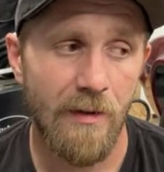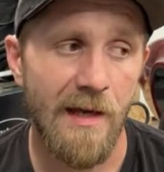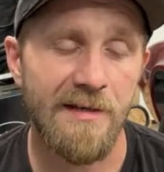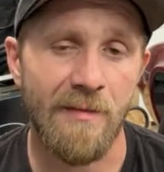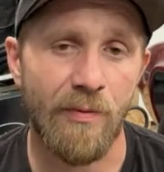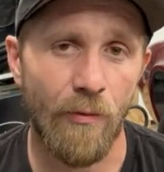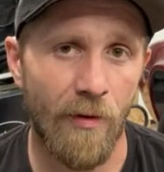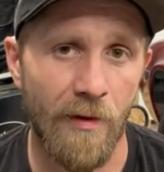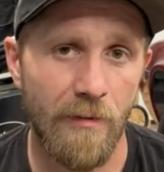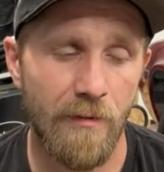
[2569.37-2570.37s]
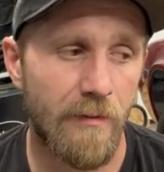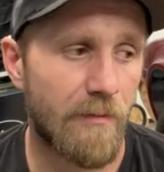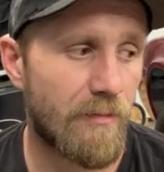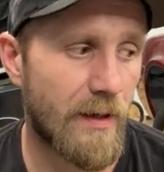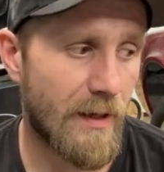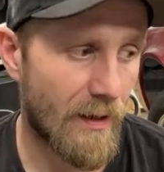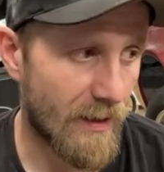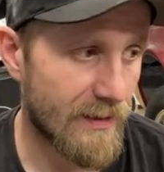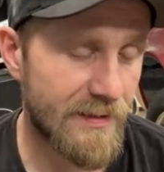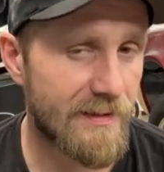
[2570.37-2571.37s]
is important,
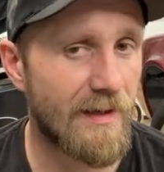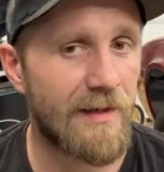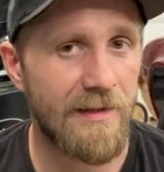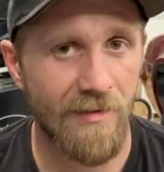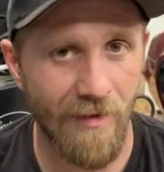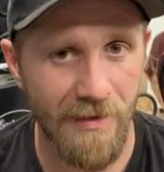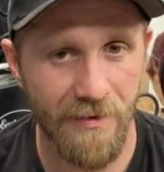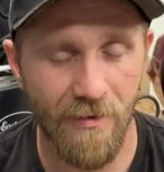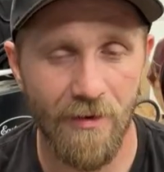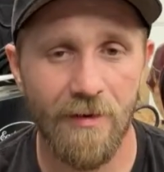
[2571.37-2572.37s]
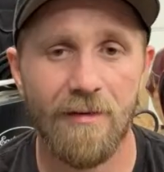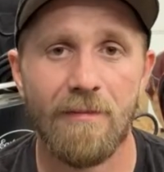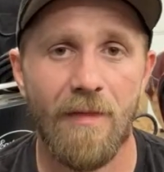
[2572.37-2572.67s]
because it is a race car.